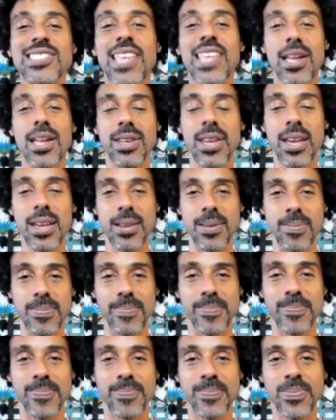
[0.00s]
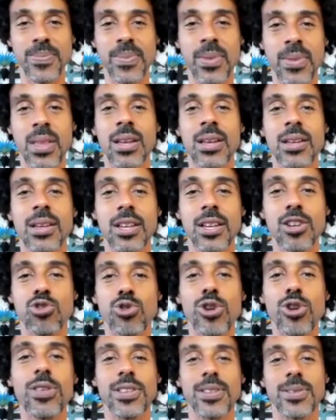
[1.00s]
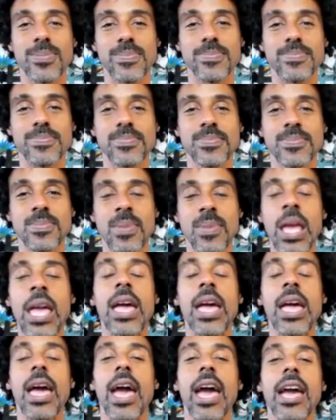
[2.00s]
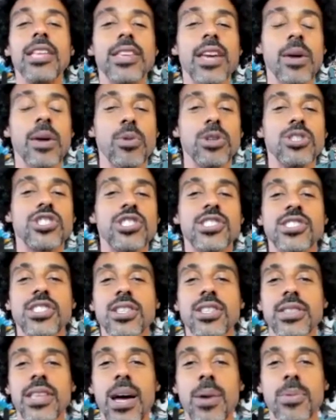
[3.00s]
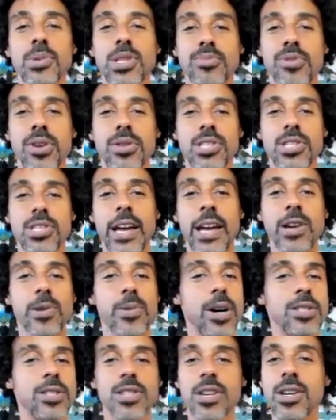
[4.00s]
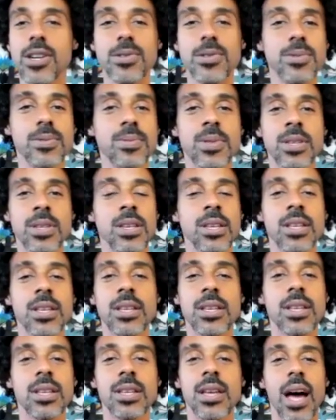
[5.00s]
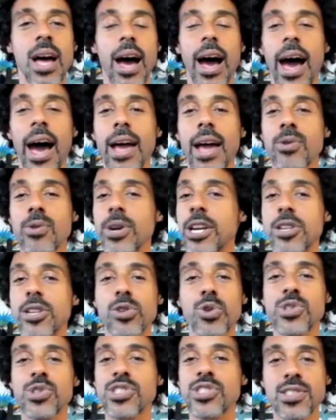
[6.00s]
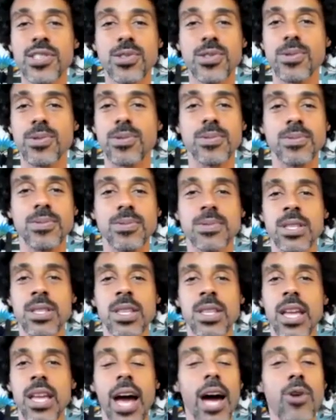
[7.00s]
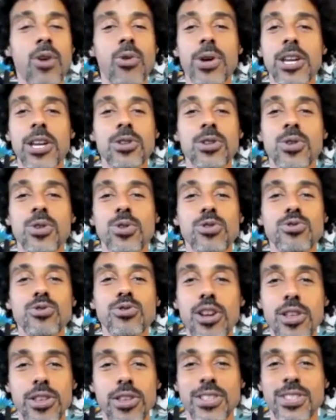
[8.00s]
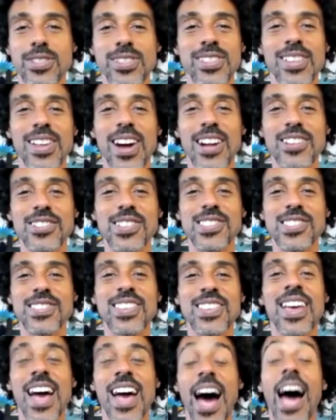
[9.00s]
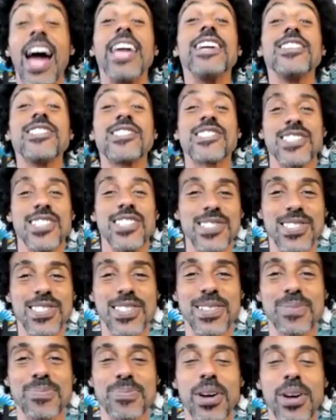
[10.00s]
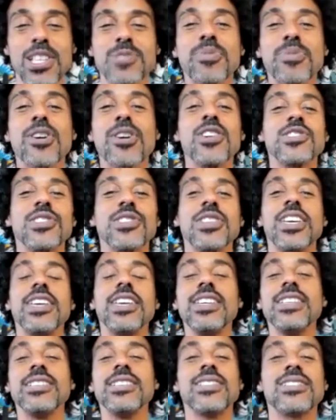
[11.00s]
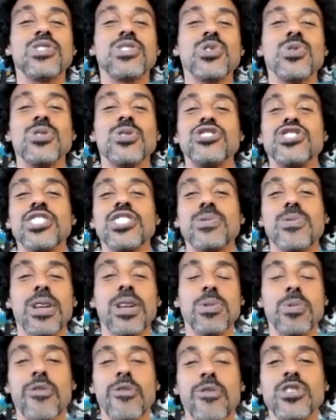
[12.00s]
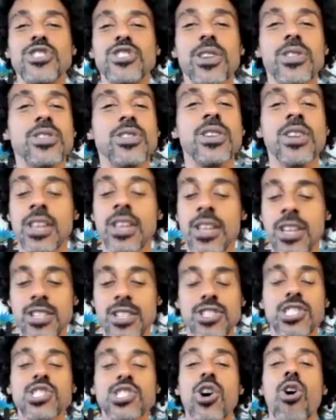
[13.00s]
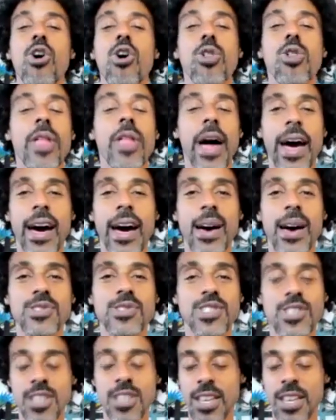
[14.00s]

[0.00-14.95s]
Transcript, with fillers: that name, Grilling? And yet when she's sitting down with the brother Taekwondo, I don't hear no sizzle. I don't hear no grilling. I hear sizzling, but it's because of the heat that the two are generating with each other. She's all laughs.